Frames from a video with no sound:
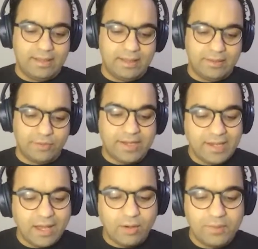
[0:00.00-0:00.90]
right
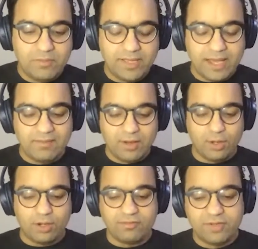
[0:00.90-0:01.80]
now, I mean, we have a
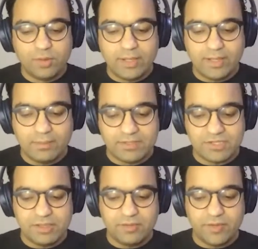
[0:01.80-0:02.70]
lot of tooling and
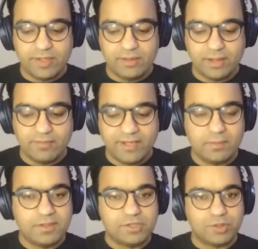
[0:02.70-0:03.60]
machinery
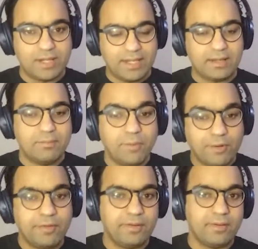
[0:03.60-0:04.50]
available to collect
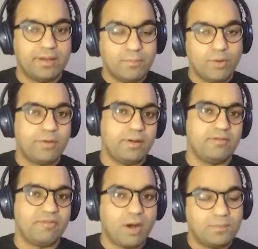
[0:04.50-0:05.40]
more and
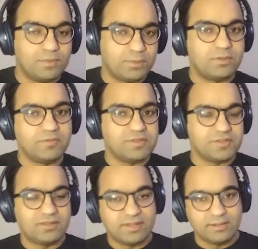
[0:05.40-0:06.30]
more forms of
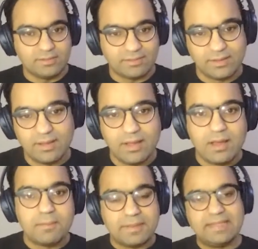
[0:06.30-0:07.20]
supervision signals,
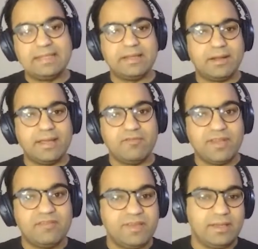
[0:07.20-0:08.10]
but then they're like
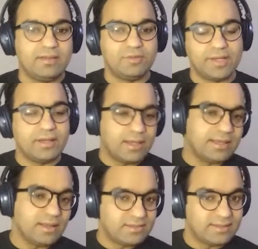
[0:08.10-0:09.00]
very weak. So I can
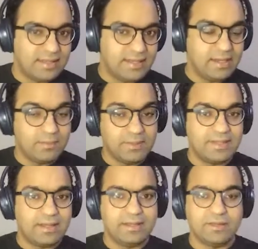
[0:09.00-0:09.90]
collect large scale data, but
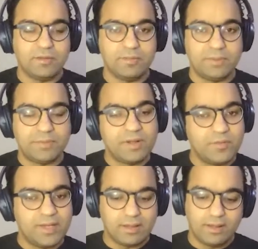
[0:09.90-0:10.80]
then like they're pretty weak.